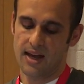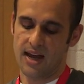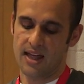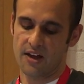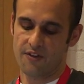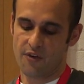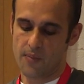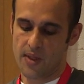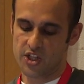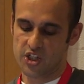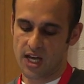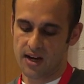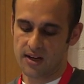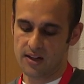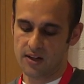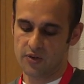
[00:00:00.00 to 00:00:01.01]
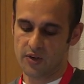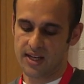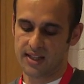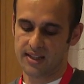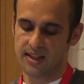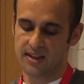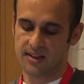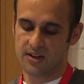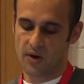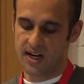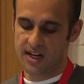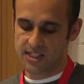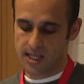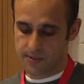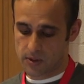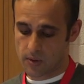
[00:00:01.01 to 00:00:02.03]
And then from the channel, you can create
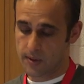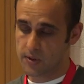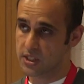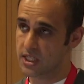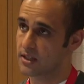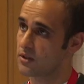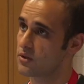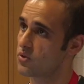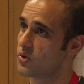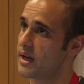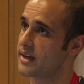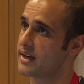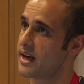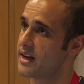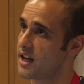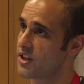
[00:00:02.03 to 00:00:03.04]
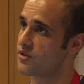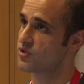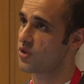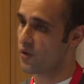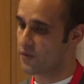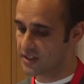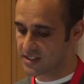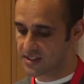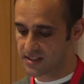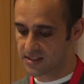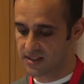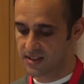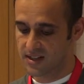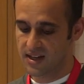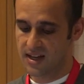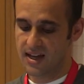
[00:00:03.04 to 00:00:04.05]
a subscription to a Knative service.
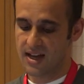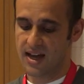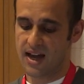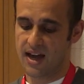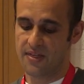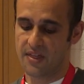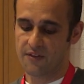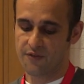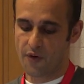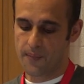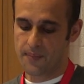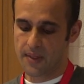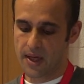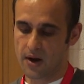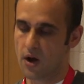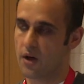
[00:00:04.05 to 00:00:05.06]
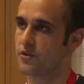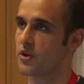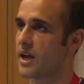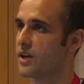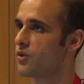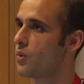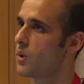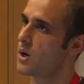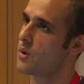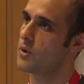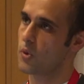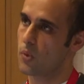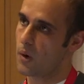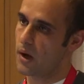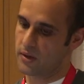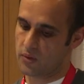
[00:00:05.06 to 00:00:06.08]
And then from then on, you can do whatever
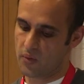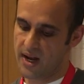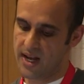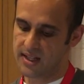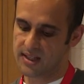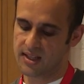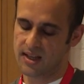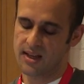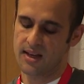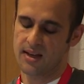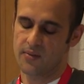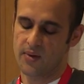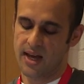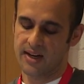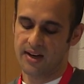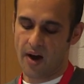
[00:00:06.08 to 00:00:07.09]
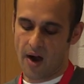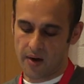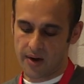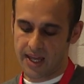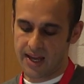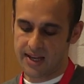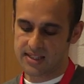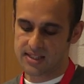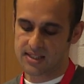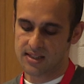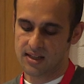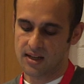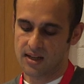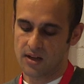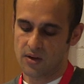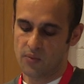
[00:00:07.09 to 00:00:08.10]
you want, right? And in our case,
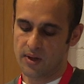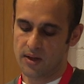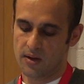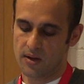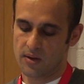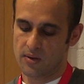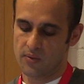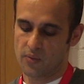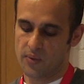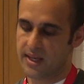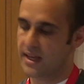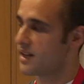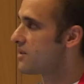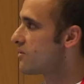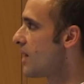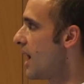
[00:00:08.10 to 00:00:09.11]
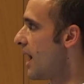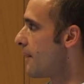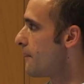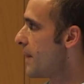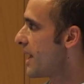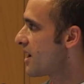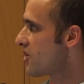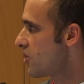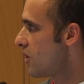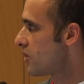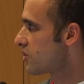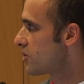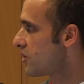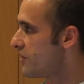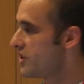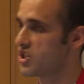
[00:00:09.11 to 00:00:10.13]
we can make a call
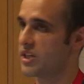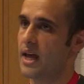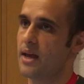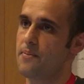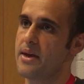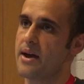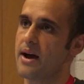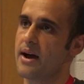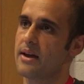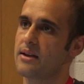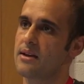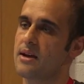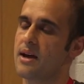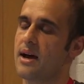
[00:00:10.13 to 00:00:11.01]
to Vision API.